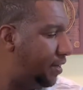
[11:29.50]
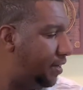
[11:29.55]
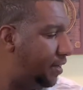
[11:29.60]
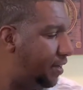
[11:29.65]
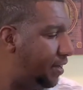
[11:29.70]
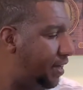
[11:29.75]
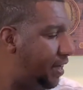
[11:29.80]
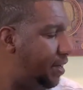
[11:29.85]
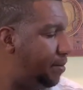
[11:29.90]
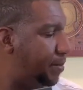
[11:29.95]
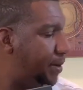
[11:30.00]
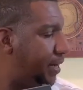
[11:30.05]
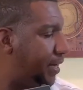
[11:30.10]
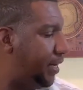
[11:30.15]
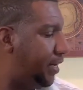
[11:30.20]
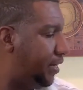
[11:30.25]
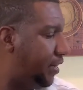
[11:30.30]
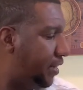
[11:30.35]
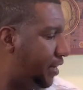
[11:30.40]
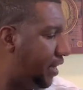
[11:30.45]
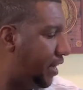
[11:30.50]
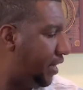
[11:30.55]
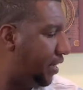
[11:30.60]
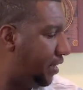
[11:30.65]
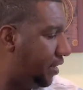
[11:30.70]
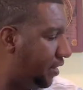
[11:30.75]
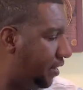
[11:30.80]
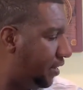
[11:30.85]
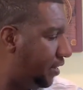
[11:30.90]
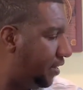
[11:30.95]
Hey, buddy. Hey,
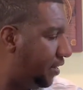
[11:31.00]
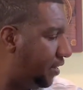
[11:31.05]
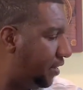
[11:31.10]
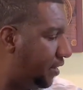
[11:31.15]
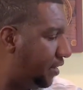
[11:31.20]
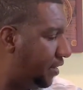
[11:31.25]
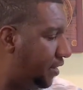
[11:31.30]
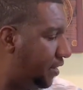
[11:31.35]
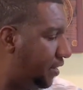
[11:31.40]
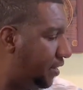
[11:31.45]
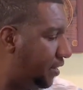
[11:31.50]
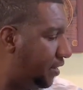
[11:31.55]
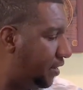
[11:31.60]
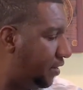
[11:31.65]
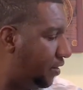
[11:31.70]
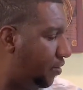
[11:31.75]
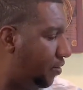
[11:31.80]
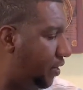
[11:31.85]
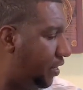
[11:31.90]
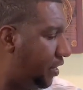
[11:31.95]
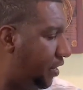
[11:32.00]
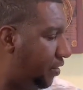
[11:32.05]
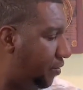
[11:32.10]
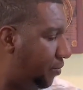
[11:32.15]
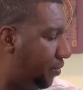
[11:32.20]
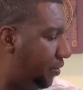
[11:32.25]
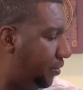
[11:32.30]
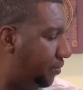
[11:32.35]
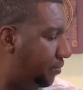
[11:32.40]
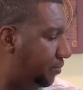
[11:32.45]
go in the other room.